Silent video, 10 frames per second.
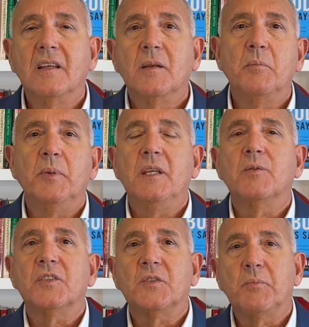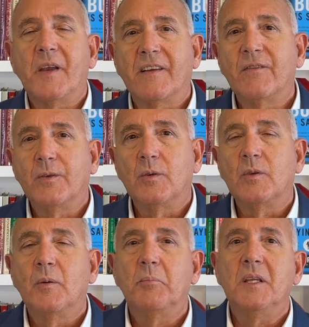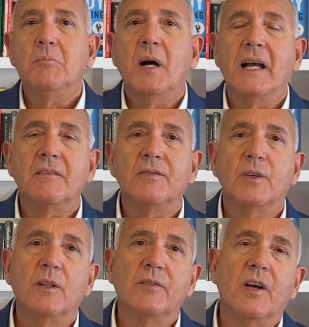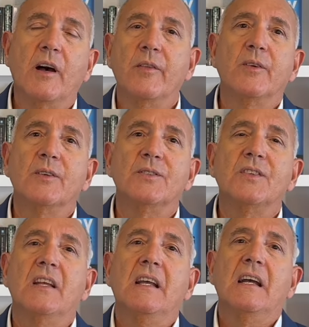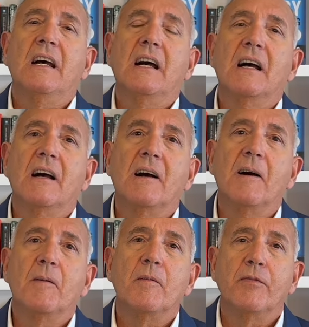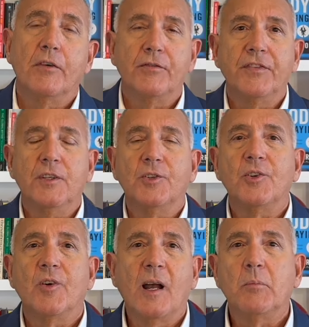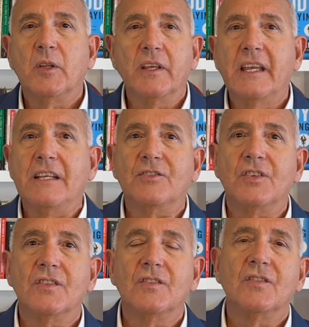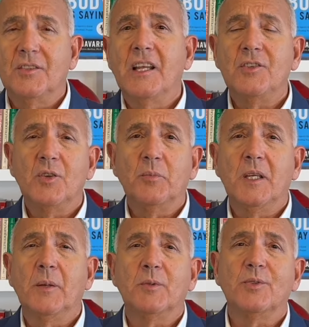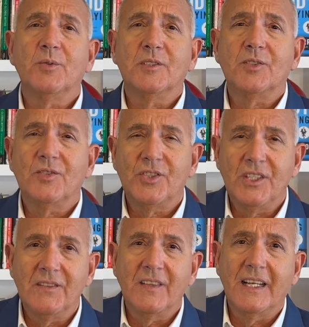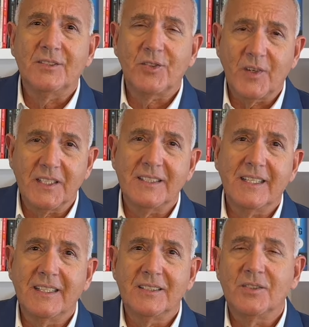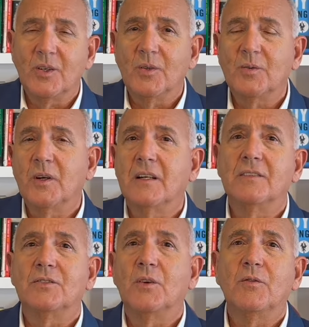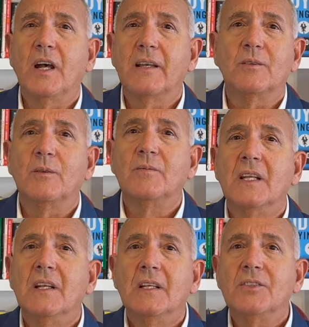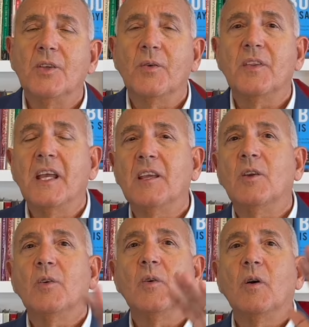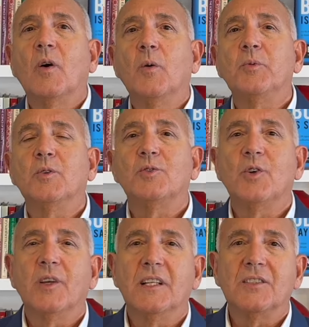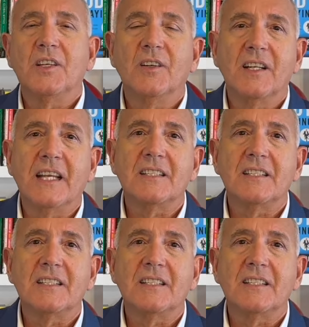be respectful, be mindful of others, uh, fulfill your obligations, and you'll be able to achieve that trust that is so uh, so vital. So thank you. Hope you'll join us here next